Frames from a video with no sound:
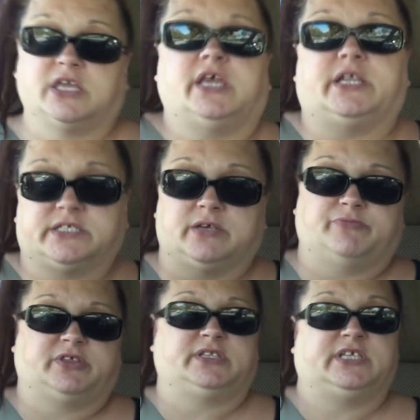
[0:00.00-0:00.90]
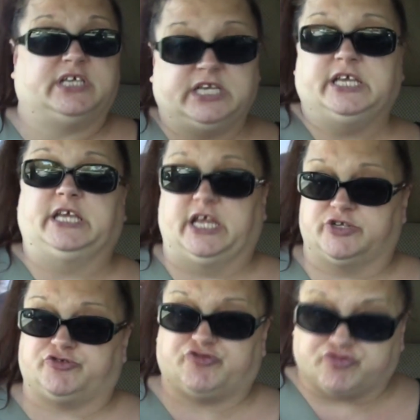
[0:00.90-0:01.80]
get something to eat
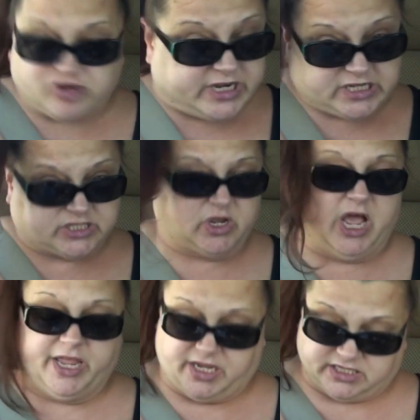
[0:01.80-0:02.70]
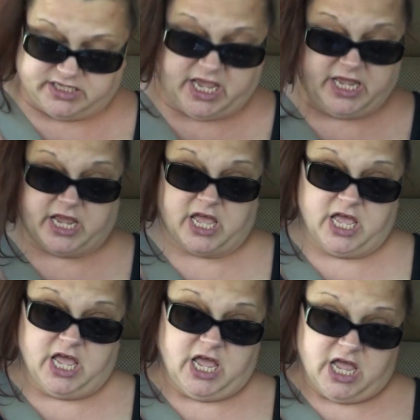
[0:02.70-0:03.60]
and drink so I could take
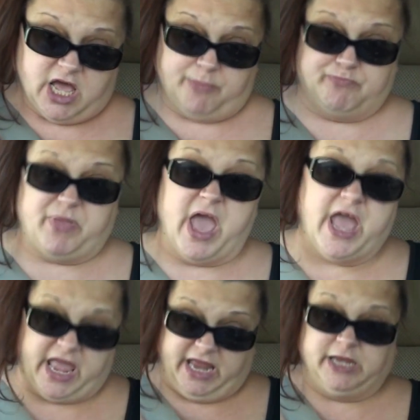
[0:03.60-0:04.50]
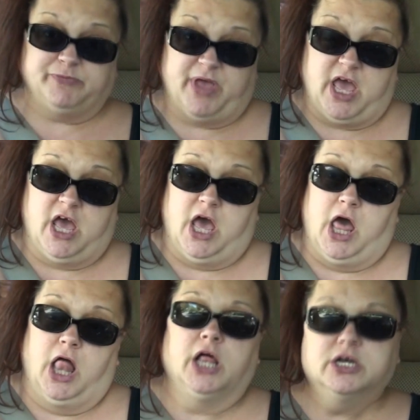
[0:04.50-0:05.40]
a pain
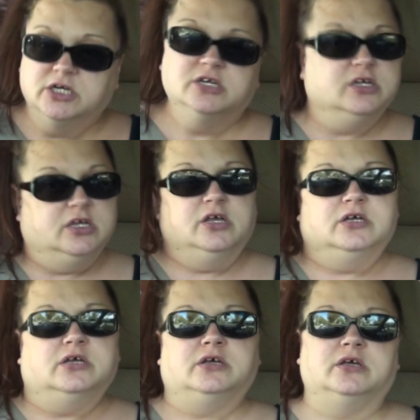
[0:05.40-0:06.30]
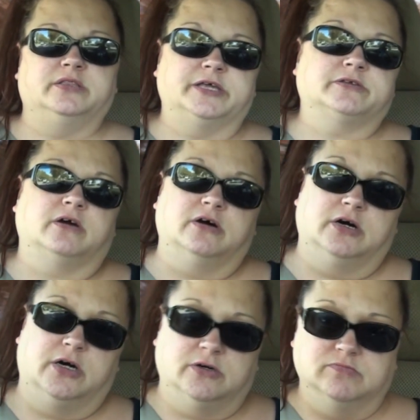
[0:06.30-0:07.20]
pill and then go
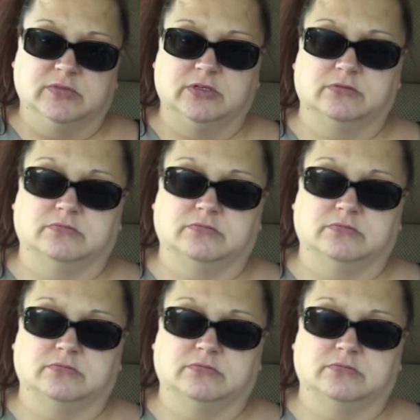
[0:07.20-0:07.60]
home.